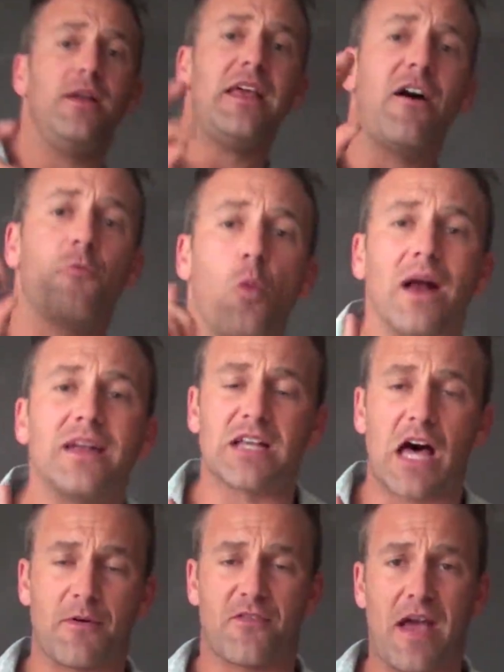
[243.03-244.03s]
only have one
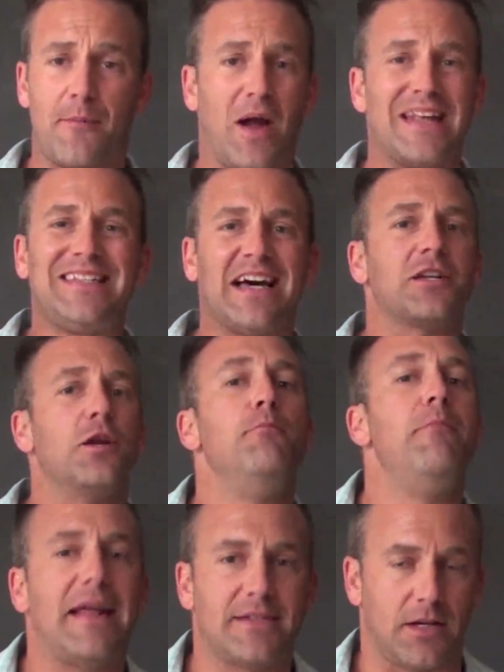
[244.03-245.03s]
type of camera, it
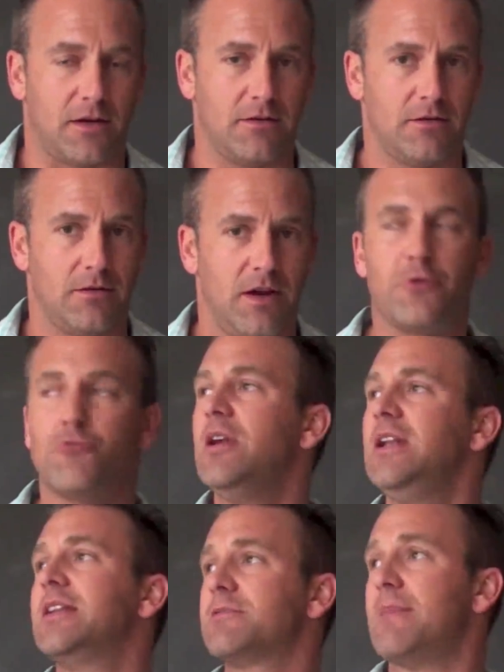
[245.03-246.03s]
doesn't matter. It
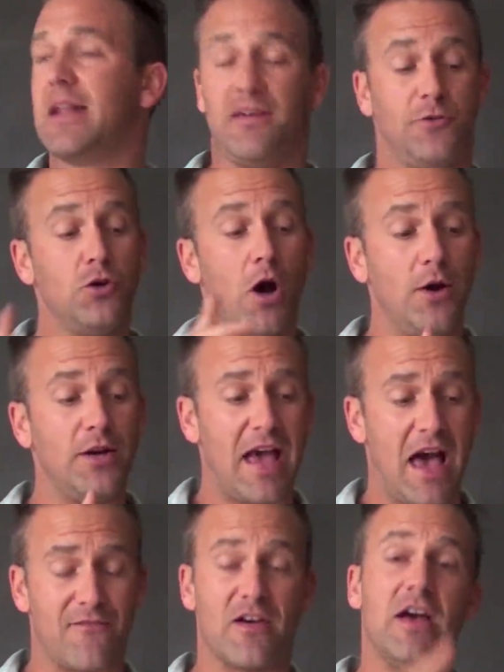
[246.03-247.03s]
really doesn't matter. If you only
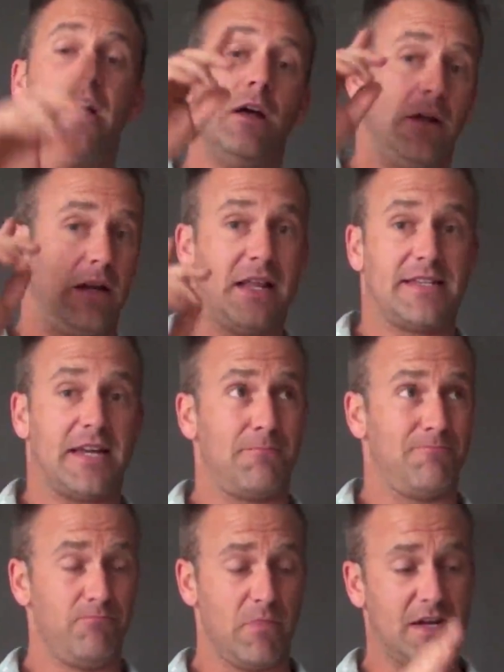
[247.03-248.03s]
have, let's
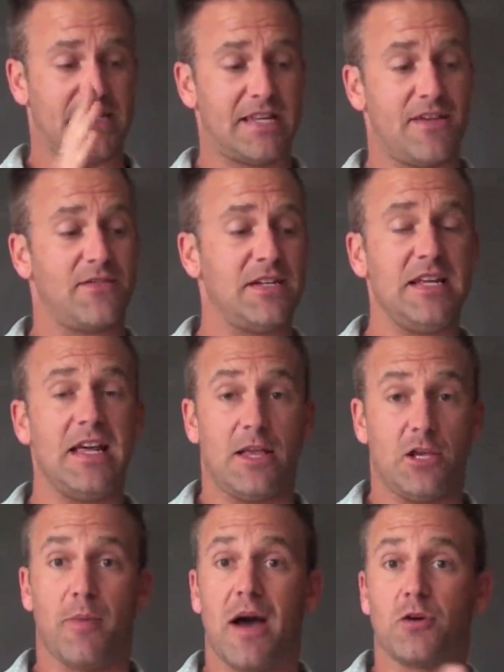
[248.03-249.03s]
say, a 7D
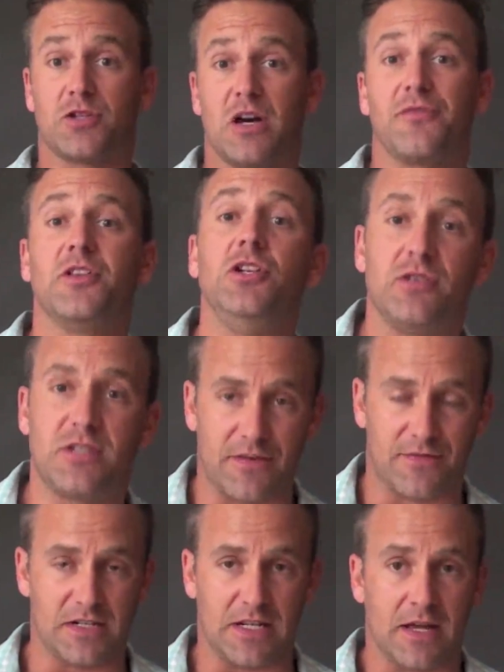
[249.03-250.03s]
and you buy yourself the new
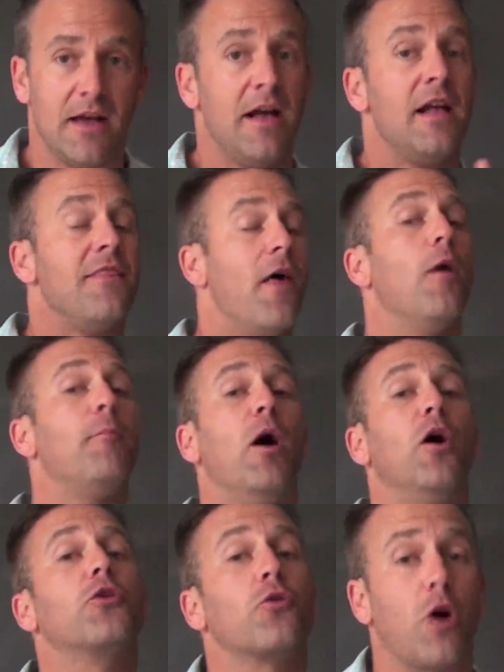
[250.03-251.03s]
7D, they are
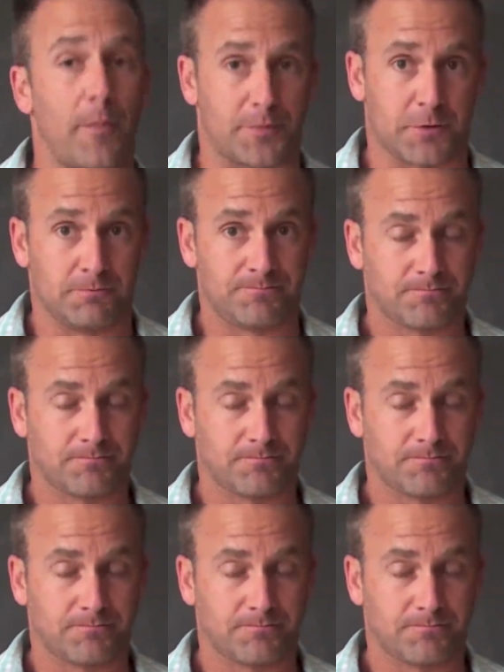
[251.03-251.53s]
both cropped.